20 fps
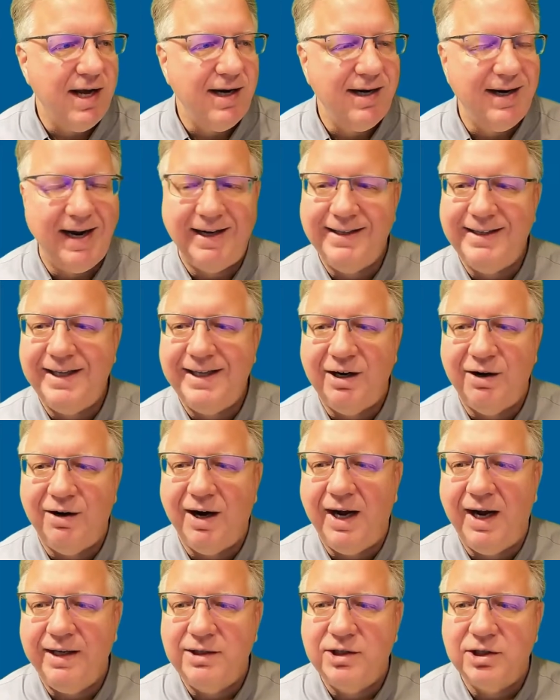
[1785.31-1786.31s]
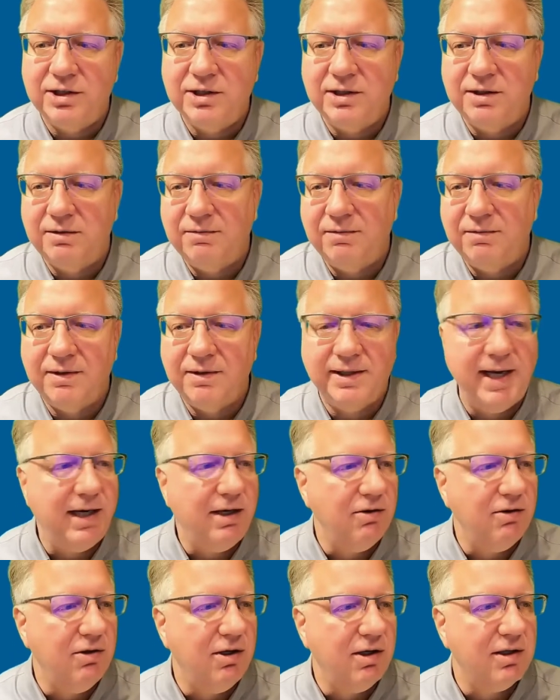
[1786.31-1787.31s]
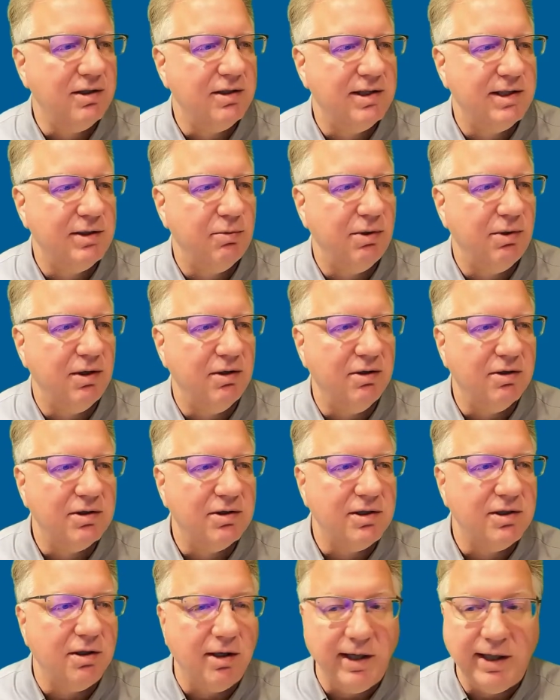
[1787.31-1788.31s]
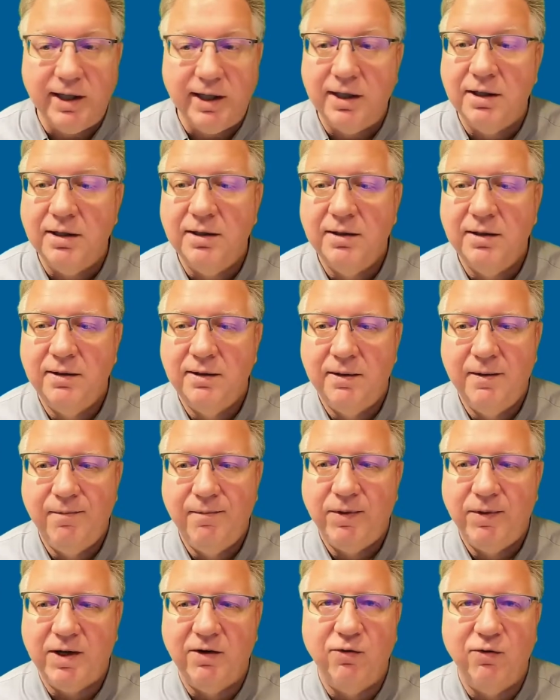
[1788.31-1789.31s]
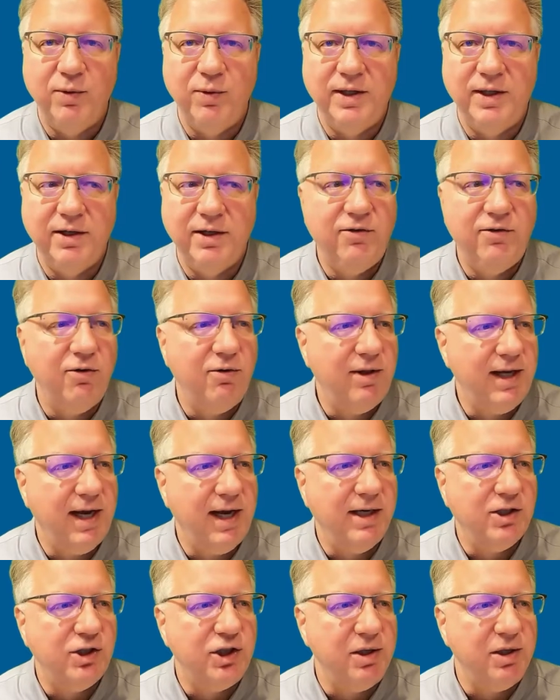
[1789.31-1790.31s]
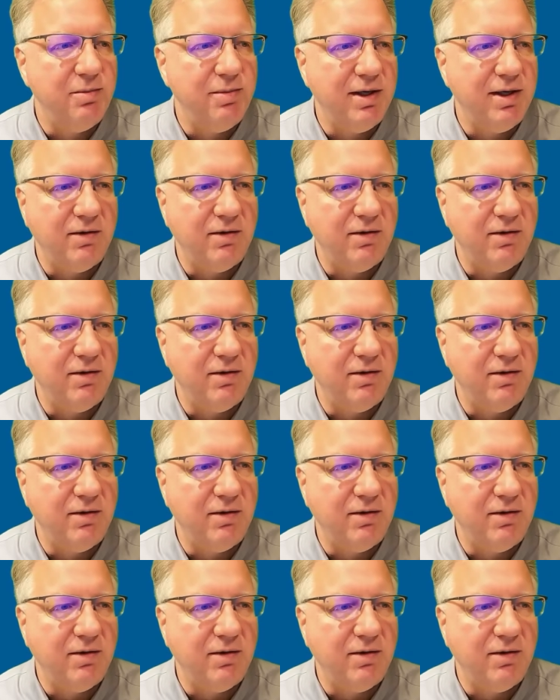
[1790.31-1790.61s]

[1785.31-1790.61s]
I just take a look and see what it looks like, because we did do the HTML.